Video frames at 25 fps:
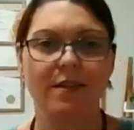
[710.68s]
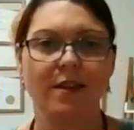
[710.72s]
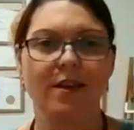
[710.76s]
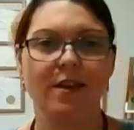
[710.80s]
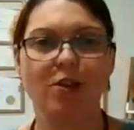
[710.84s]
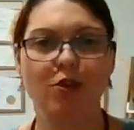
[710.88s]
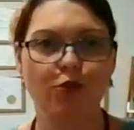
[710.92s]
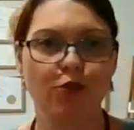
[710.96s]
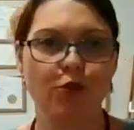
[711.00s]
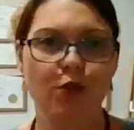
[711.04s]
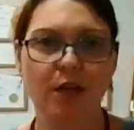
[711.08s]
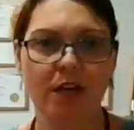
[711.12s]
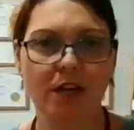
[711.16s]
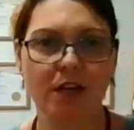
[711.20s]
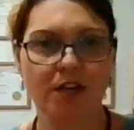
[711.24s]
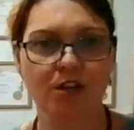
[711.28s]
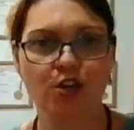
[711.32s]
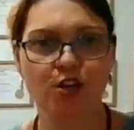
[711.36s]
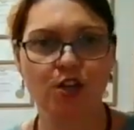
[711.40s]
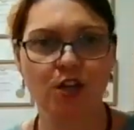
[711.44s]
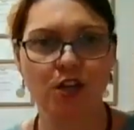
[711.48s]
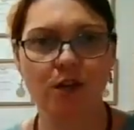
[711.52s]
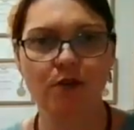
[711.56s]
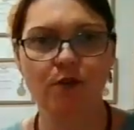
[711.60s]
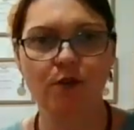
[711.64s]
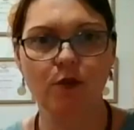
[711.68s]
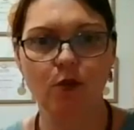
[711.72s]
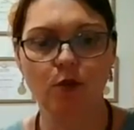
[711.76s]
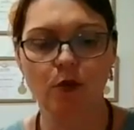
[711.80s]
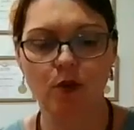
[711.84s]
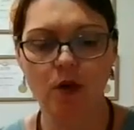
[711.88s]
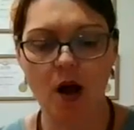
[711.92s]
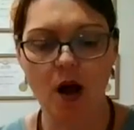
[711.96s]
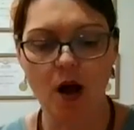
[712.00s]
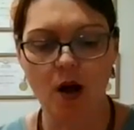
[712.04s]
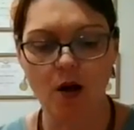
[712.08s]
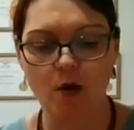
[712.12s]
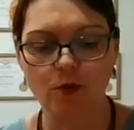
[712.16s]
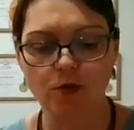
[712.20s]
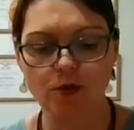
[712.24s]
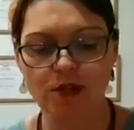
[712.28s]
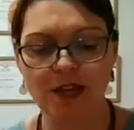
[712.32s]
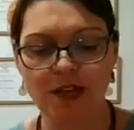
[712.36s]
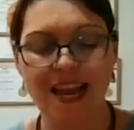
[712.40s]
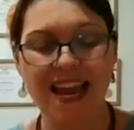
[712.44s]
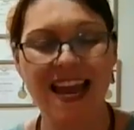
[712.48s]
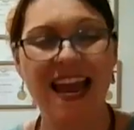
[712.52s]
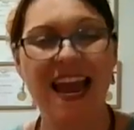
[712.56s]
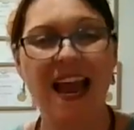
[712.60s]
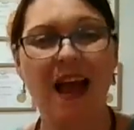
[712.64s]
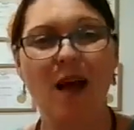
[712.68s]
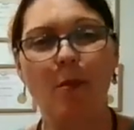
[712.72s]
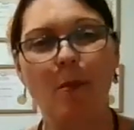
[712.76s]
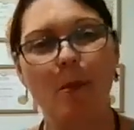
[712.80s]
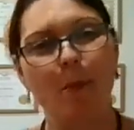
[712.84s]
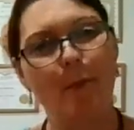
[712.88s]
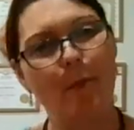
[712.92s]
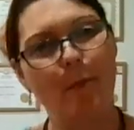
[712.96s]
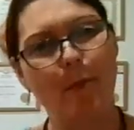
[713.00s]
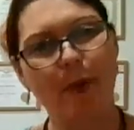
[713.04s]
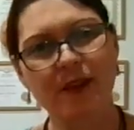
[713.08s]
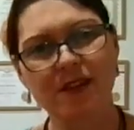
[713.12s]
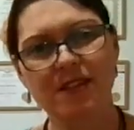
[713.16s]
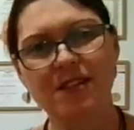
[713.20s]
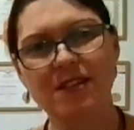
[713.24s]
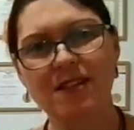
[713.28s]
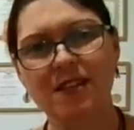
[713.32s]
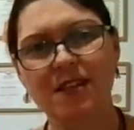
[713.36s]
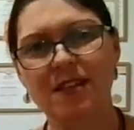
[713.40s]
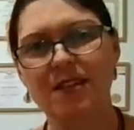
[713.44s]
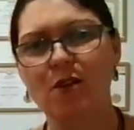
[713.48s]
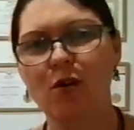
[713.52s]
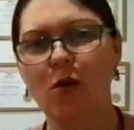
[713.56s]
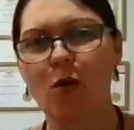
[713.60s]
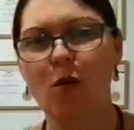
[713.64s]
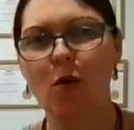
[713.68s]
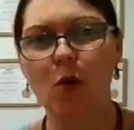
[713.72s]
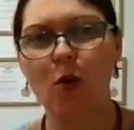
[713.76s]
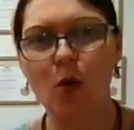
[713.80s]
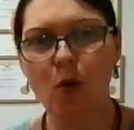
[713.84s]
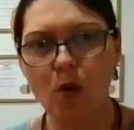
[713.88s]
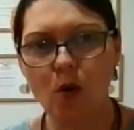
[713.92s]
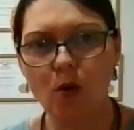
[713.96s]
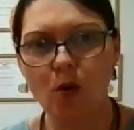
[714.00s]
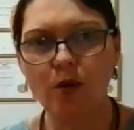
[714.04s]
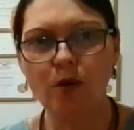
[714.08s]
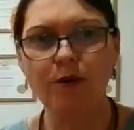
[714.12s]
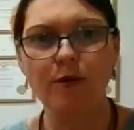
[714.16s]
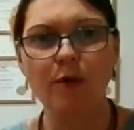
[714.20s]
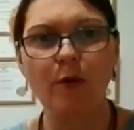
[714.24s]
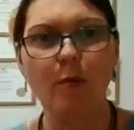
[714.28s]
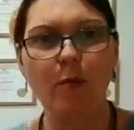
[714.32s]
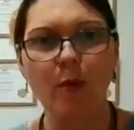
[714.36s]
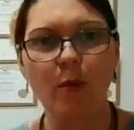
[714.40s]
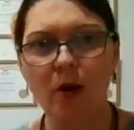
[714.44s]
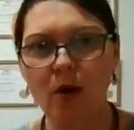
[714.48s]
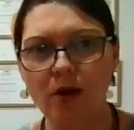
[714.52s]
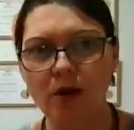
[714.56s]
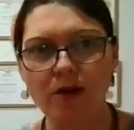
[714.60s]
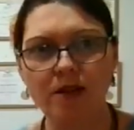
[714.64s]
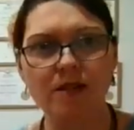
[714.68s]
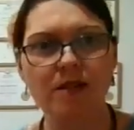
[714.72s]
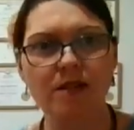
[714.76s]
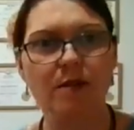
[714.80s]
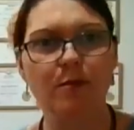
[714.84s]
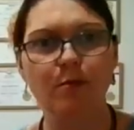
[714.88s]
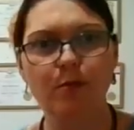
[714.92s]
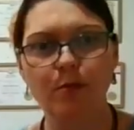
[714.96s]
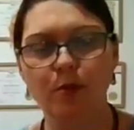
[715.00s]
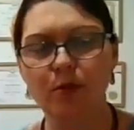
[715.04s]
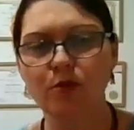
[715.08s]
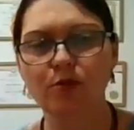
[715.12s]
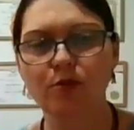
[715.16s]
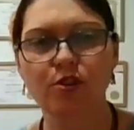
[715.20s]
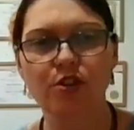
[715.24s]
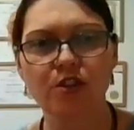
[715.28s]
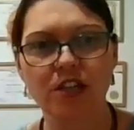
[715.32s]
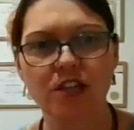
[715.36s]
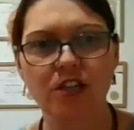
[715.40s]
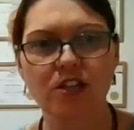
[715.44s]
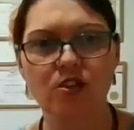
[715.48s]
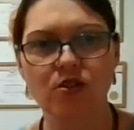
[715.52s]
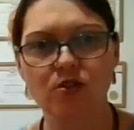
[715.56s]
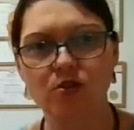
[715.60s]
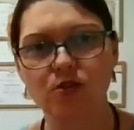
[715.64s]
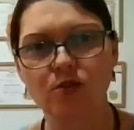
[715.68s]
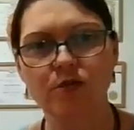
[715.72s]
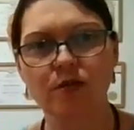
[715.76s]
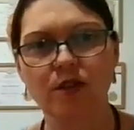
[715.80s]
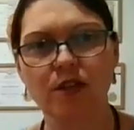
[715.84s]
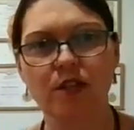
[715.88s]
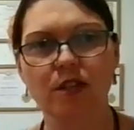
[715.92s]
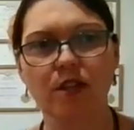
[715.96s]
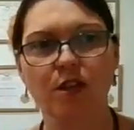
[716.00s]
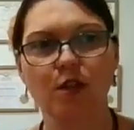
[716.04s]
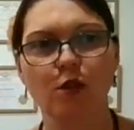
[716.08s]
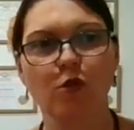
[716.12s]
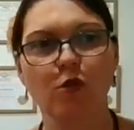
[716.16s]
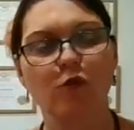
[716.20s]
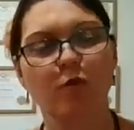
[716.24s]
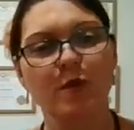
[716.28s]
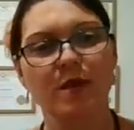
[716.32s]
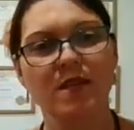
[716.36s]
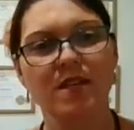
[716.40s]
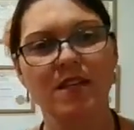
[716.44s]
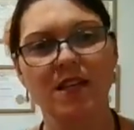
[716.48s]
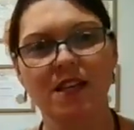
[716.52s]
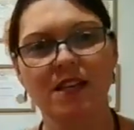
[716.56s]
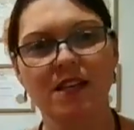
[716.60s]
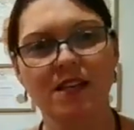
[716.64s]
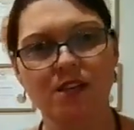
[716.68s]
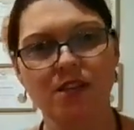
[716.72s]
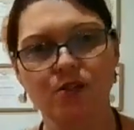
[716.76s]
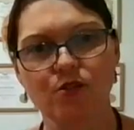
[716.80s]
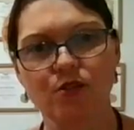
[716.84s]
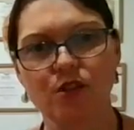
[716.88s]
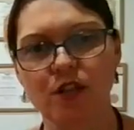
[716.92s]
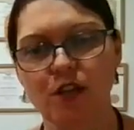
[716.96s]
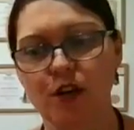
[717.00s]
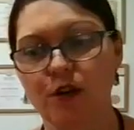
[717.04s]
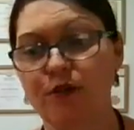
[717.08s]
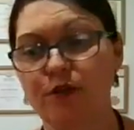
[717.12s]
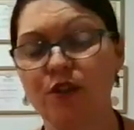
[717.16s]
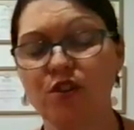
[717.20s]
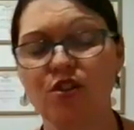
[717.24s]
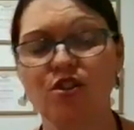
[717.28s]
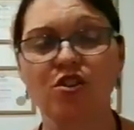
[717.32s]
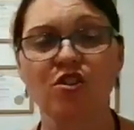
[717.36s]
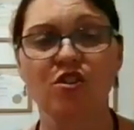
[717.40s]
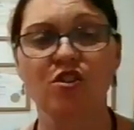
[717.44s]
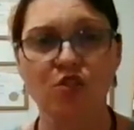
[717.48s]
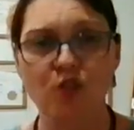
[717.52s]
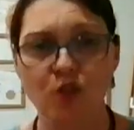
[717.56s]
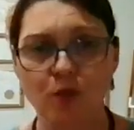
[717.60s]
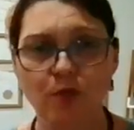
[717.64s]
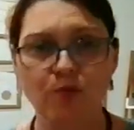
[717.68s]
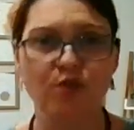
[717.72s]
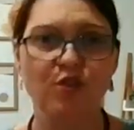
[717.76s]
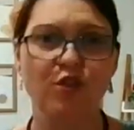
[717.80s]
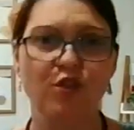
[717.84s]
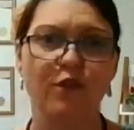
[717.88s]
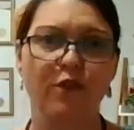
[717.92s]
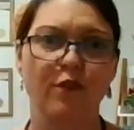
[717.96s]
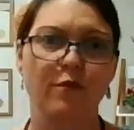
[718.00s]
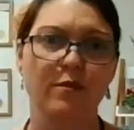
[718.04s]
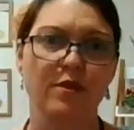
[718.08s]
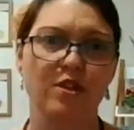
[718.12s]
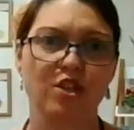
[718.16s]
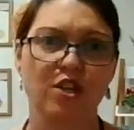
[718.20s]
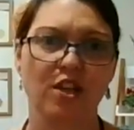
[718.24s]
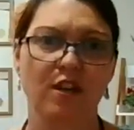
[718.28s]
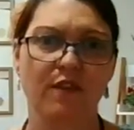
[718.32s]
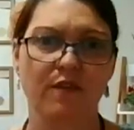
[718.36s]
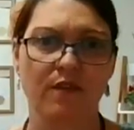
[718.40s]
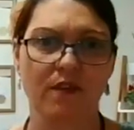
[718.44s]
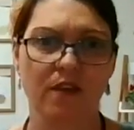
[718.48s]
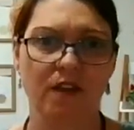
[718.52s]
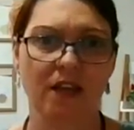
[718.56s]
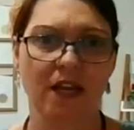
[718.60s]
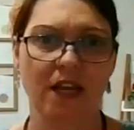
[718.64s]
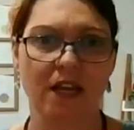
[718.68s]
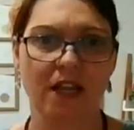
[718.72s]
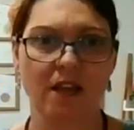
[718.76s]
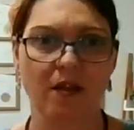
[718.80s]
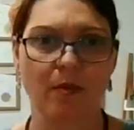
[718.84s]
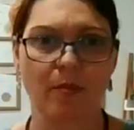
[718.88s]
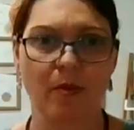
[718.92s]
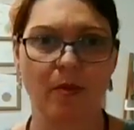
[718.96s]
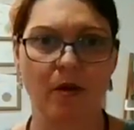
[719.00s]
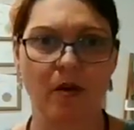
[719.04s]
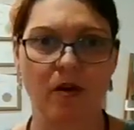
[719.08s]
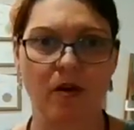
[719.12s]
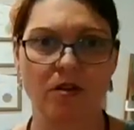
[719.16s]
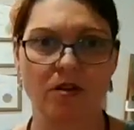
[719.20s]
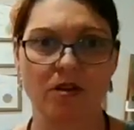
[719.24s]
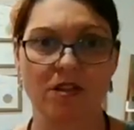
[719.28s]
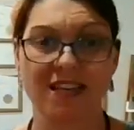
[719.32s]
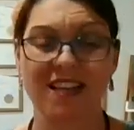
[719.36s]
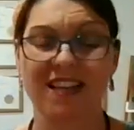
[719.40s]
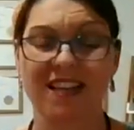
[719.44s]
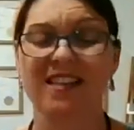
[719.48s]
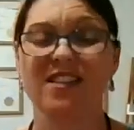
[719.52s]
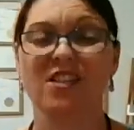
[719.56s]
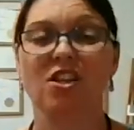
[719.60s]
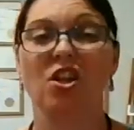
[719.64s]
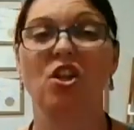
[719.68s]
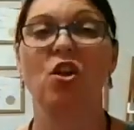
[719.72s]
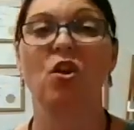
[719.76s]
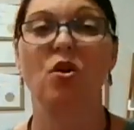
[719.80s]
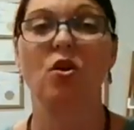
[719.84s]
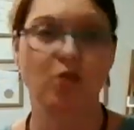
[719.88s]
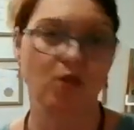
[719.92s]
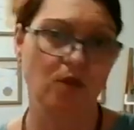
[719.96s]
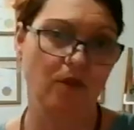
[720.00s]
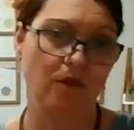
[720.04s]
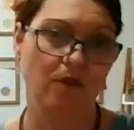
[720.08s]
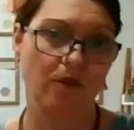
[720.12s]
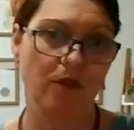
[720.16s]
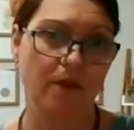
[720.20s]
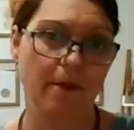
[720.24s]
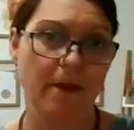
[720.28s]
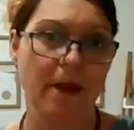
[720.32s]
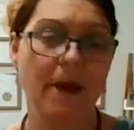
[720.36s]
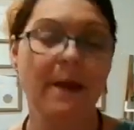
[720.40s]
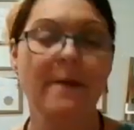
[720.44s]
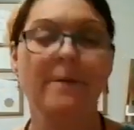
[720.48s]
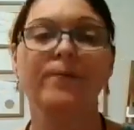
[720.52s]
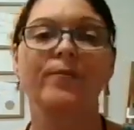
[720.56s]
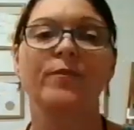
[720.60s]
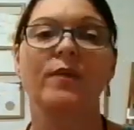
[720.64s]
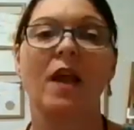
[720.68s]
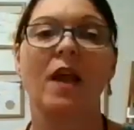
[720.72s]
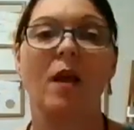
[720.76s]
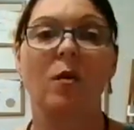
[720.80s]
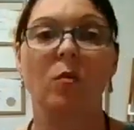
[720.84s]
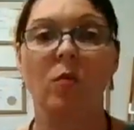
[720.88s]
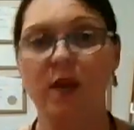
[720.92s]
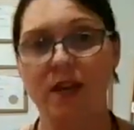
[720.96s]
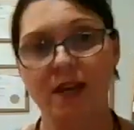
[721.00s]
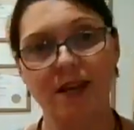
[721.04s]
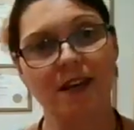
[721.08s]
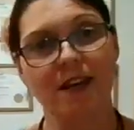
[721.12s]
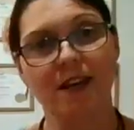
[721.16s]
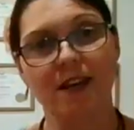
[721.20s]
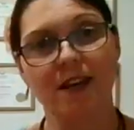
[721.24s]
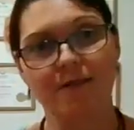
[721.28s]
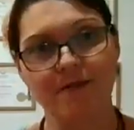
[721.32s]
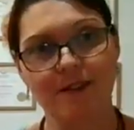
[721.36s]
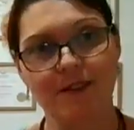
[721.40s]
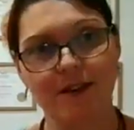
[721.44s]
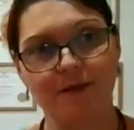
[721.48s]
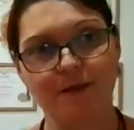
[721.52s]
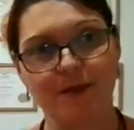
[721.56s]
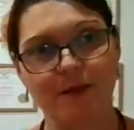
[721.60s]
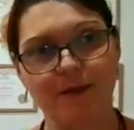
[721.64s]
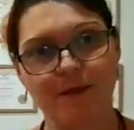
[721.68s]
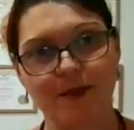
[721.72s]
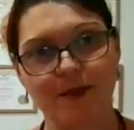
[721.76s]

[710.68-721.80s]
that you can achieve your goals, and busting all of the bollocks and bullshit stories that you've been telling yourself that stopped you from achieving in the past. And there's lots of them, and we're going to get rid of